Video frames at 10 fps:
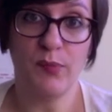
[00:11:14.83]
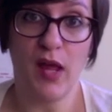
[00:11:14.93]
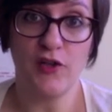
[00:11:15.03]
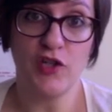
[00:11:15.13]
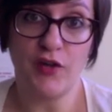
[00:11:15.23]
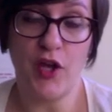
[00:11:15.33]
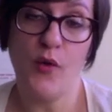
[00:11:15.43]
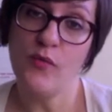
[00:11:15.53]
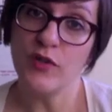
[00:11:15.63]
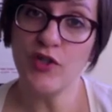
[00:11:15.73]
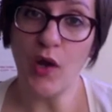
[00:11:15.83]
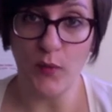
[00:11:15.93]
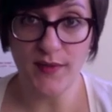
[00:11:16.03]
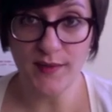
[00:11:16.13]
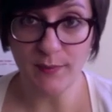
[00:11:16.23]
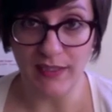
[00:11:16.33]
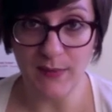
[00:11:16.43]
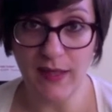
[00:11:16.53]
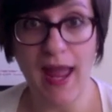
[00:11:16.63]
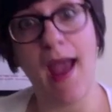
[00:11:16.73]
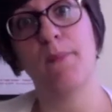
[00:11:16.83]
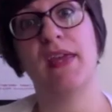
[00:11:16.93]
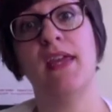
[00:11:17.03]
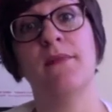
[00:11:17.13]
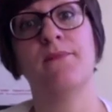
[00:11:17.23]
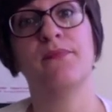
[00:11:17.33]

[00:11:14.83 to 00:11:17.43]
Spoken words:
blonde Cheerio, which always makes me happy.